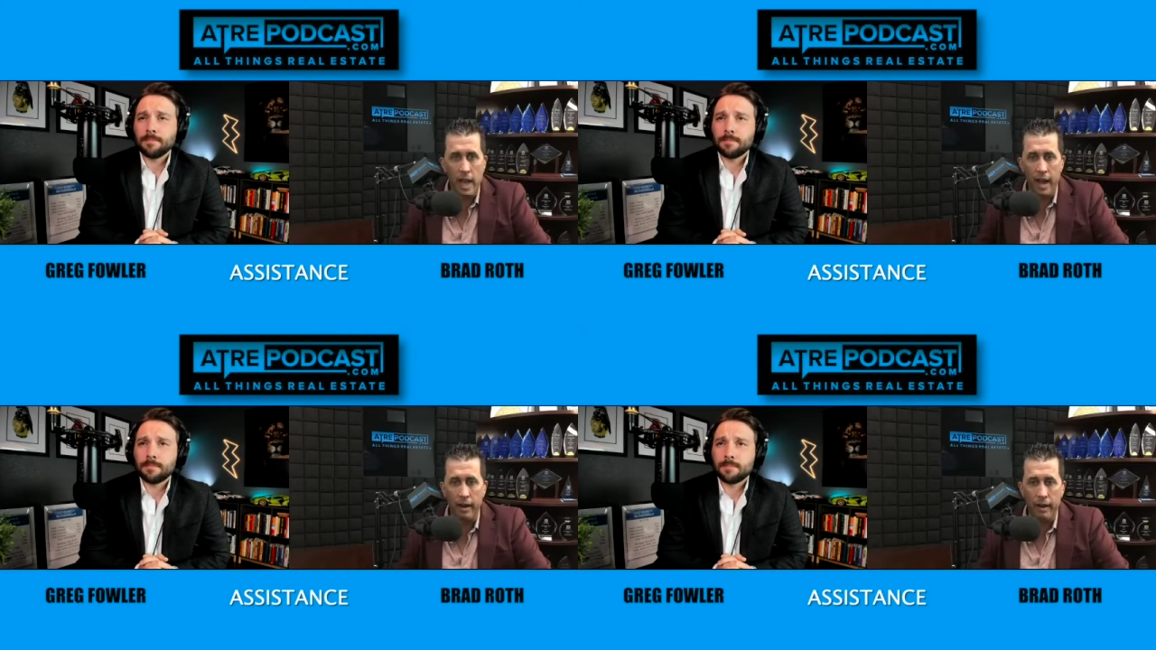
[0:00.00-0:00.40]

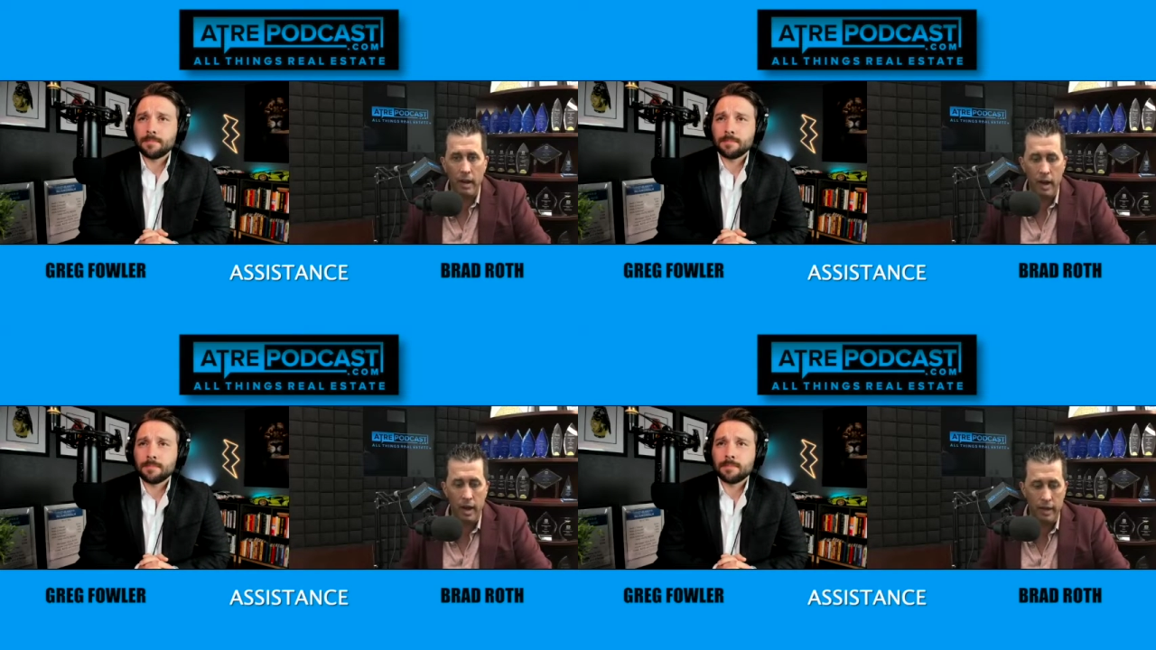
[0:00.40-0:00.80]
Speaker 1: that
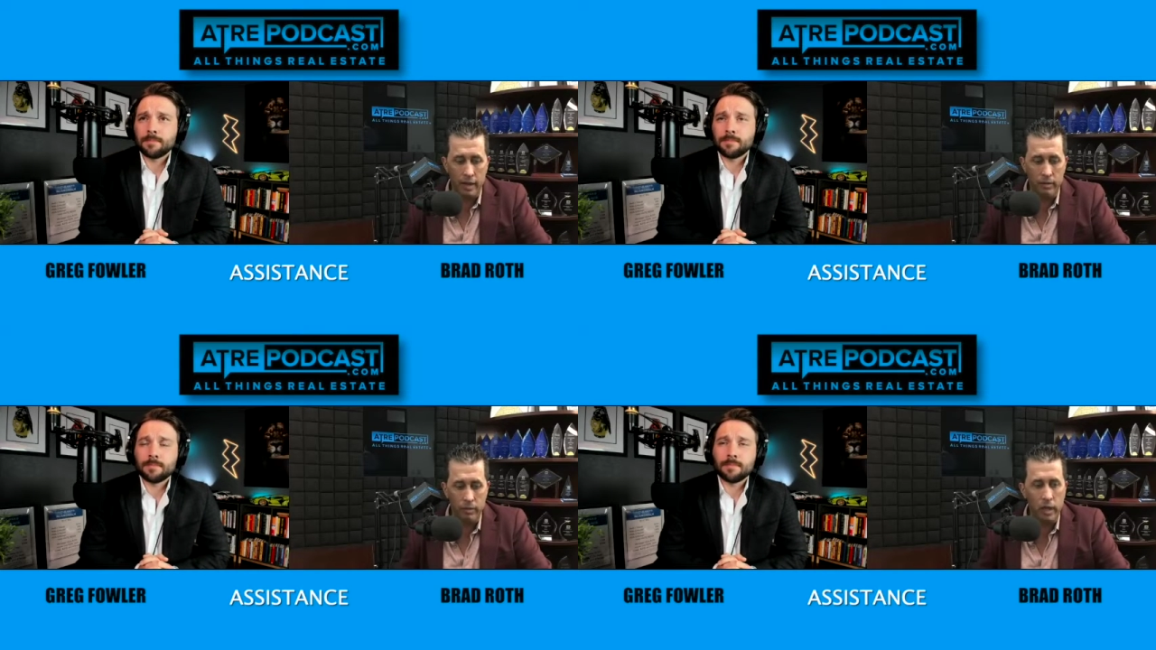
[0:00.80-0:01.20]
uh,
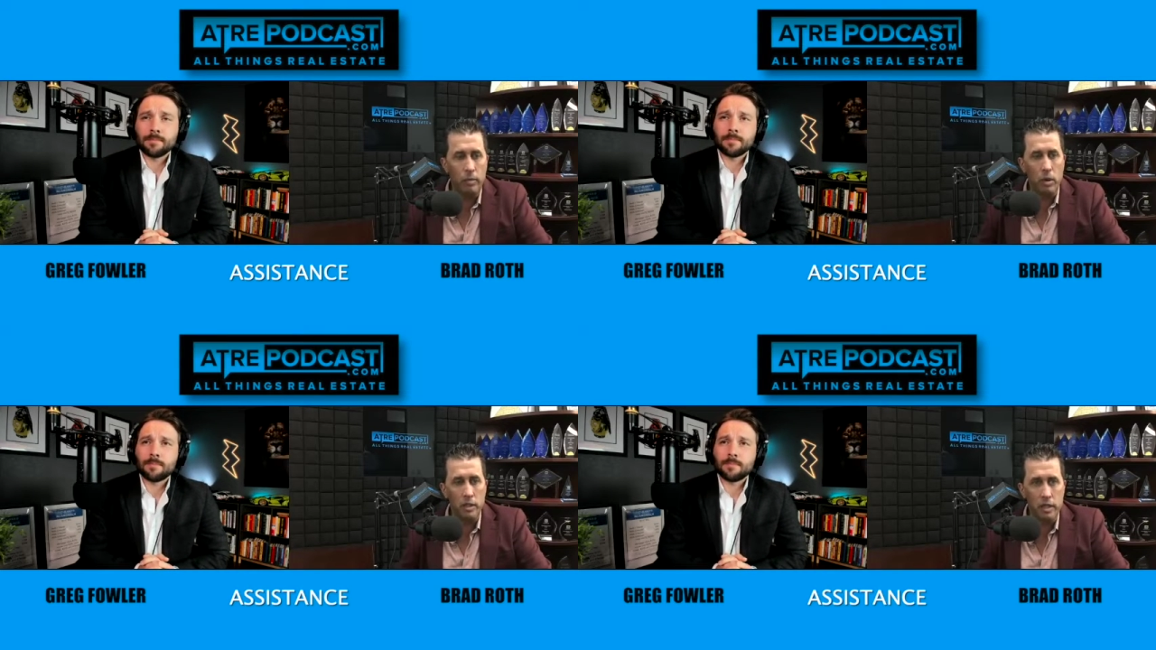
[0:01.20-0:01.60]
really
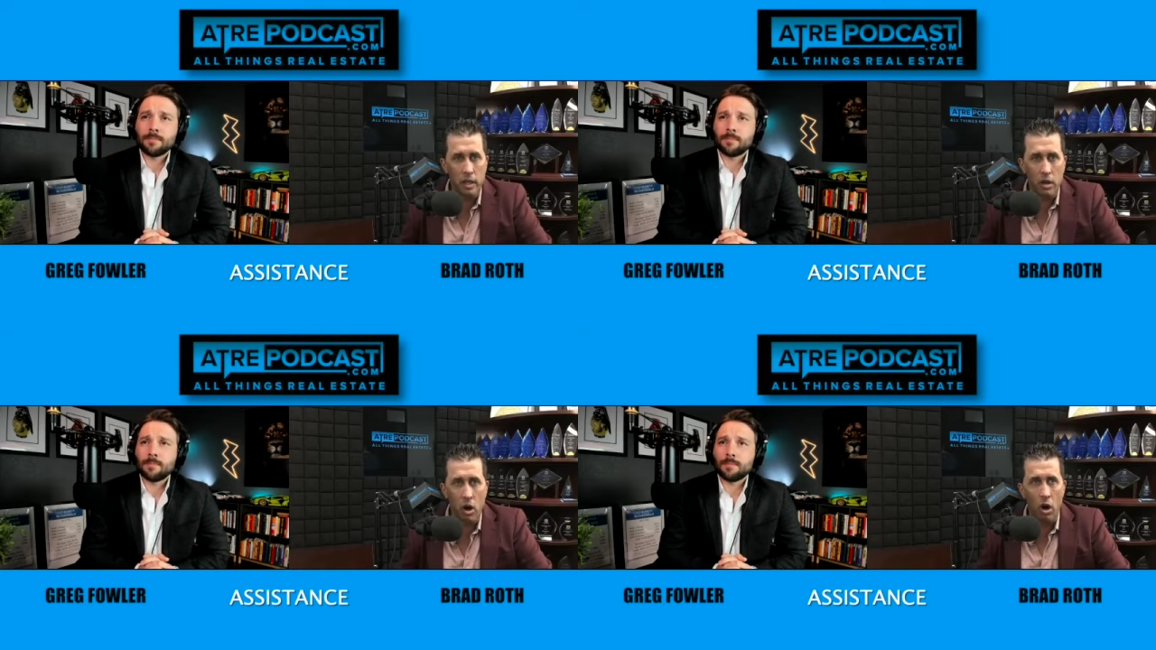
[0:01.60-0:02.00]
wants to
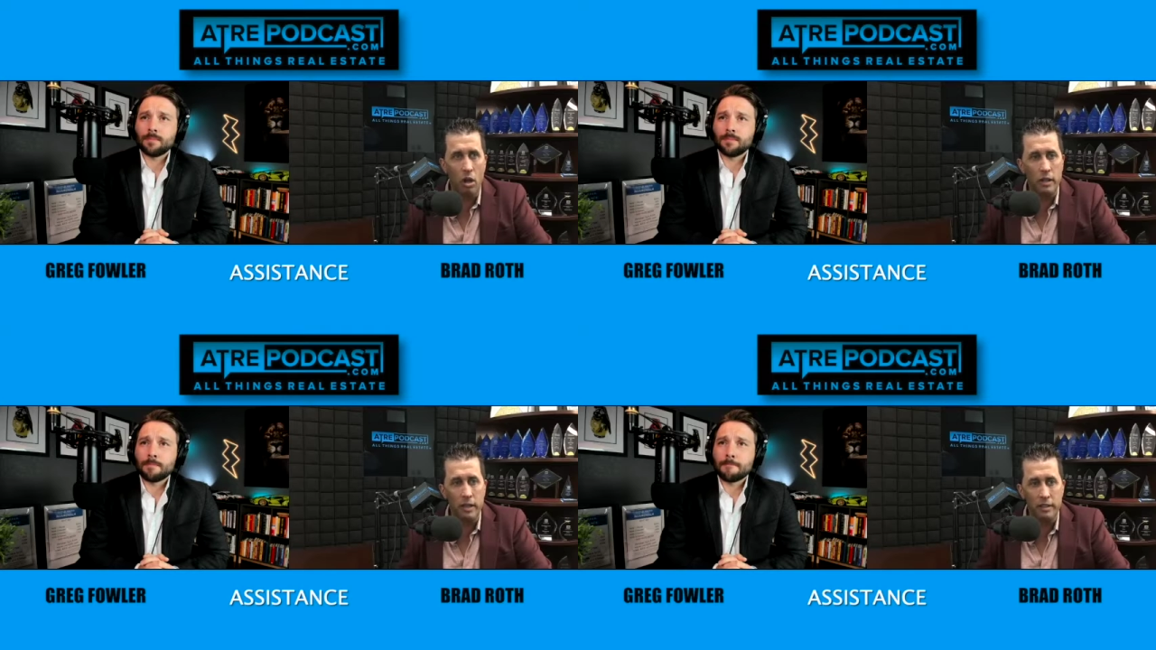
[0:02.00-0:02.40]
call
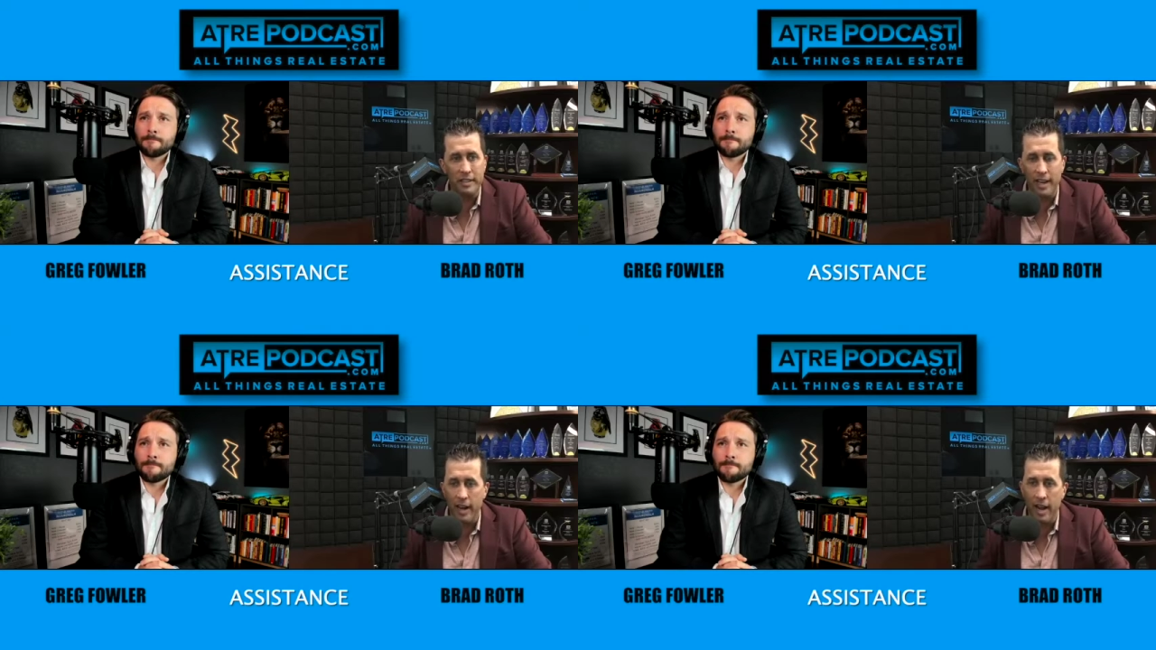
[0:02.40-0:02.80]
and they're
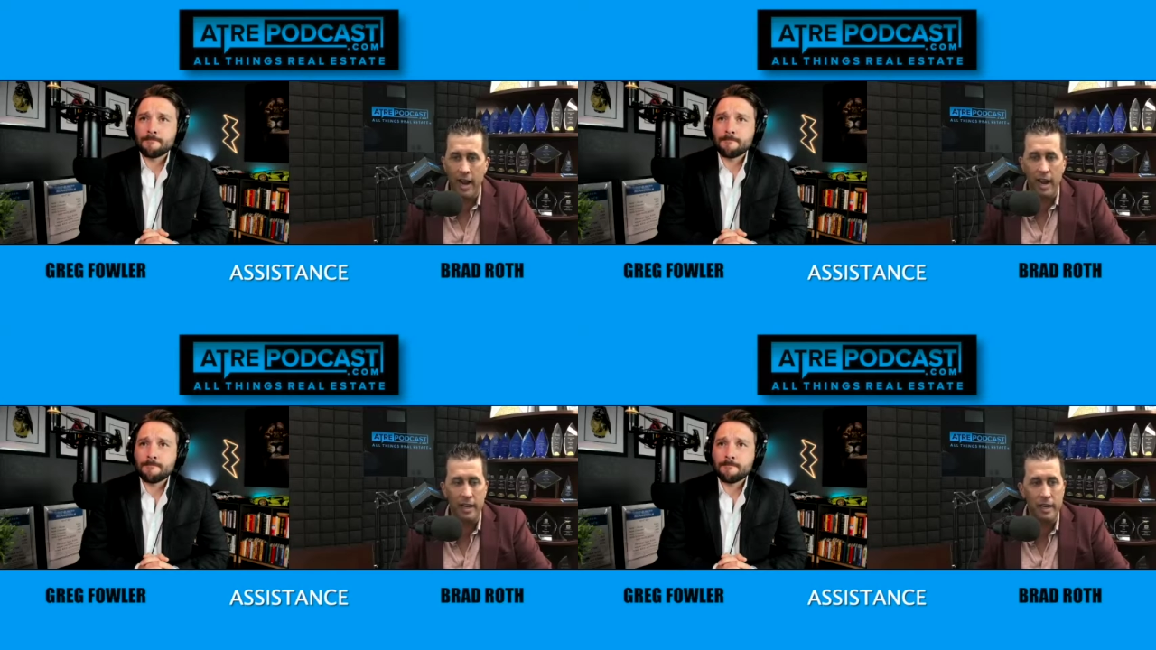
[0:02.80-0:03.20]
saying,
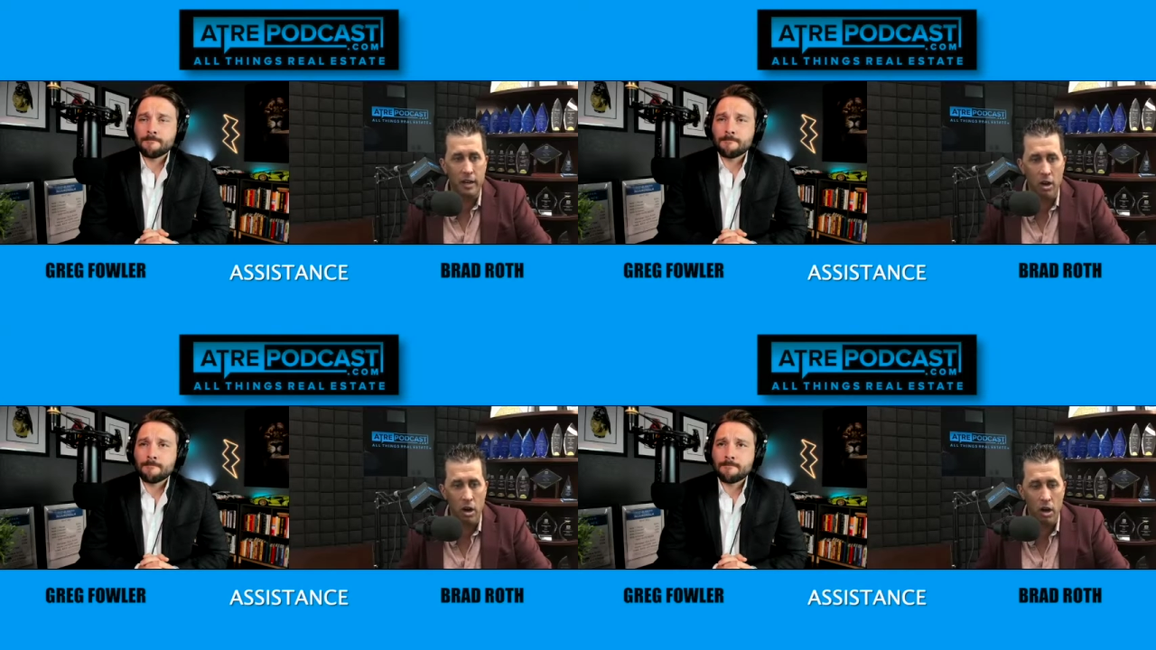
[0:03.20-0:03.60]
I, need to
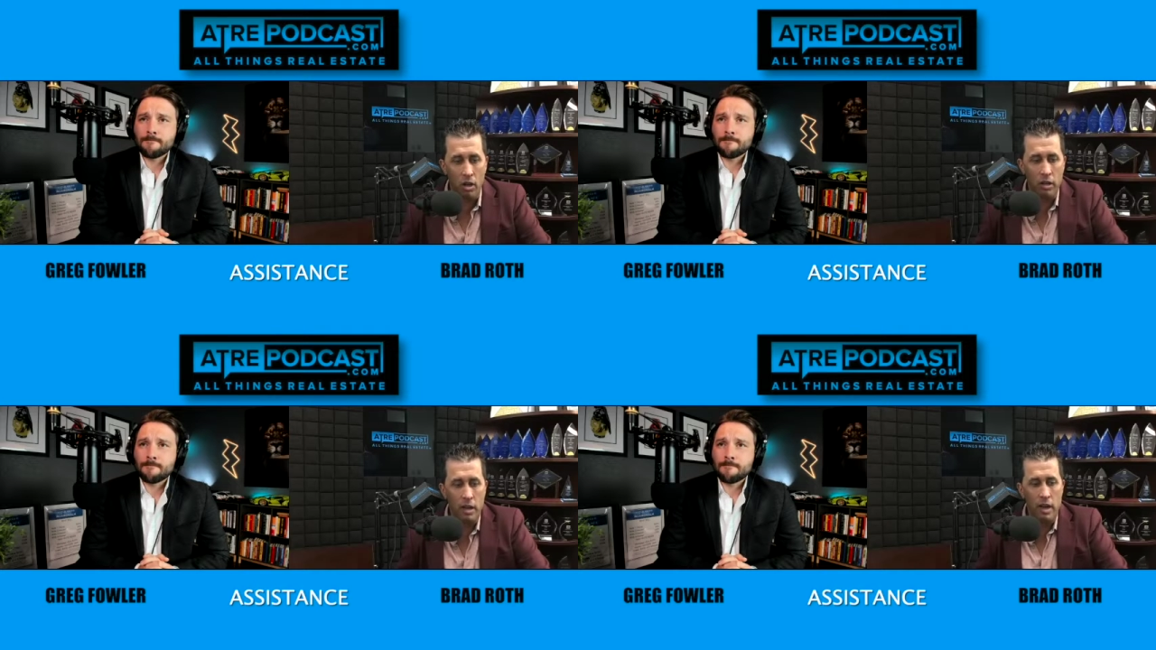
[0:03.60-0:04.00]
call